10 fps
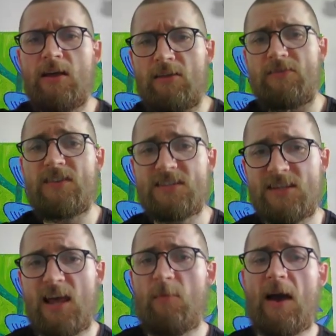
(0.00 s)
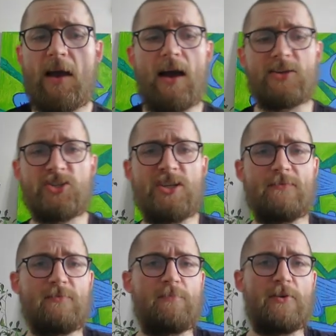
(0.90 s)
This time I
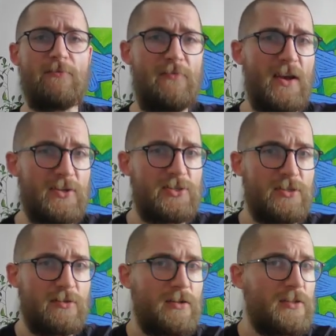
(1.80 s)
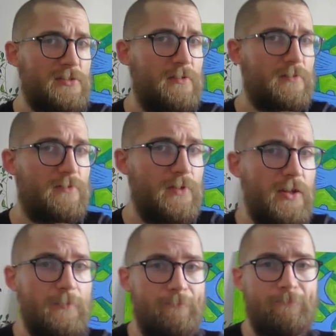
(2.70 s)
achieved perfection. It's all green.